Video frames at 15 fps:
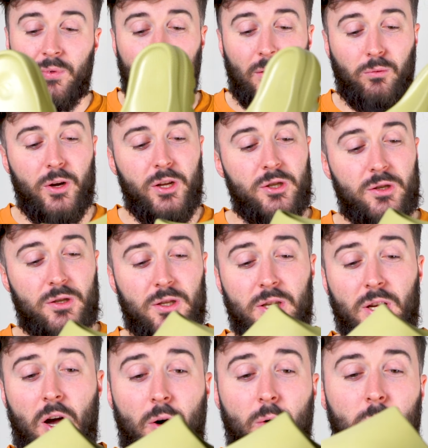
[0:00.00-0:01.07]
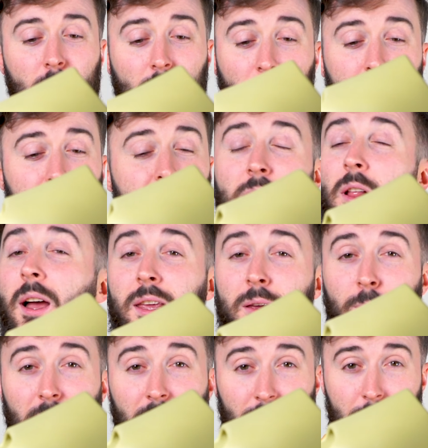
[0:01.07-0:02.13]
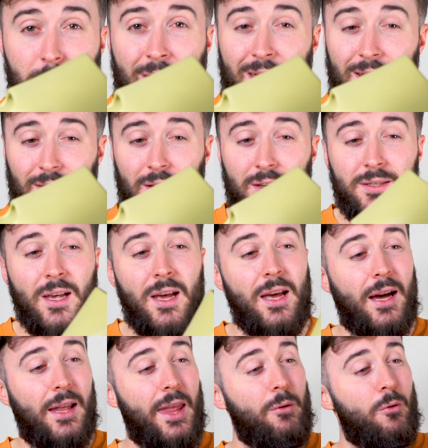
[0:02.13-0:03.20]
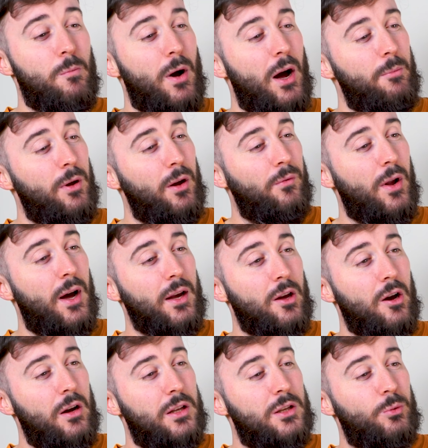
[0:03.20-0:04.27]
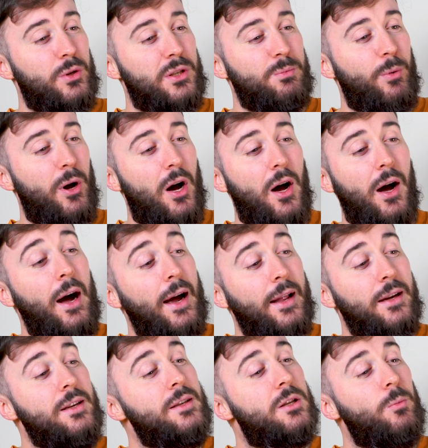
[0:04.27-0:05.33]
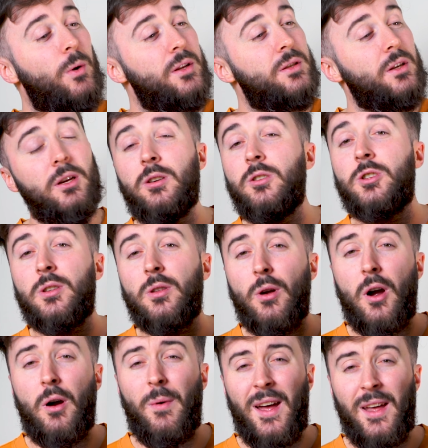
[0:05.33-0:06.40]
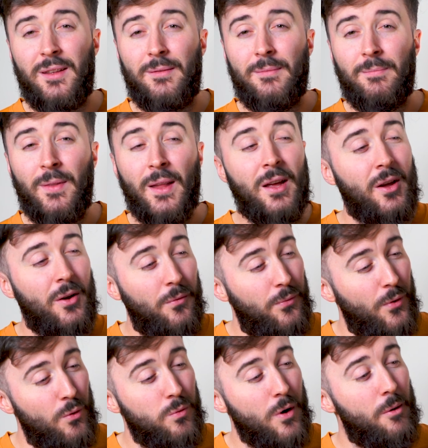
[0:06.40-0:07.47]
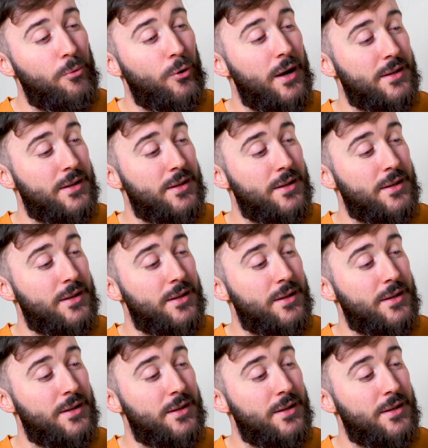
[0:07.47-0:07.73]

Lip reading: The ridged sole looks like a bit of a madness, and they remind me of like going to a spa, and it's the ones that you can just throw away. Full rubber,